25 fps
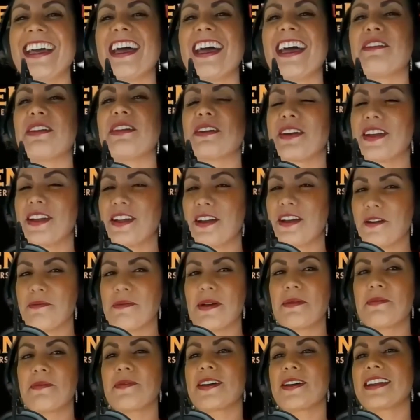We went home,
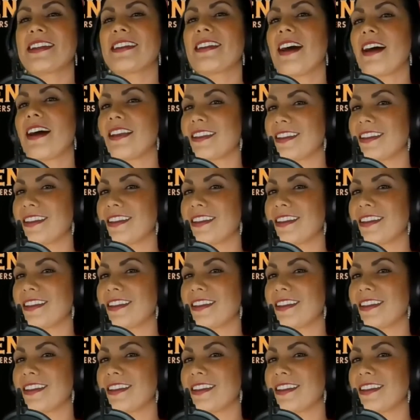I put it on, and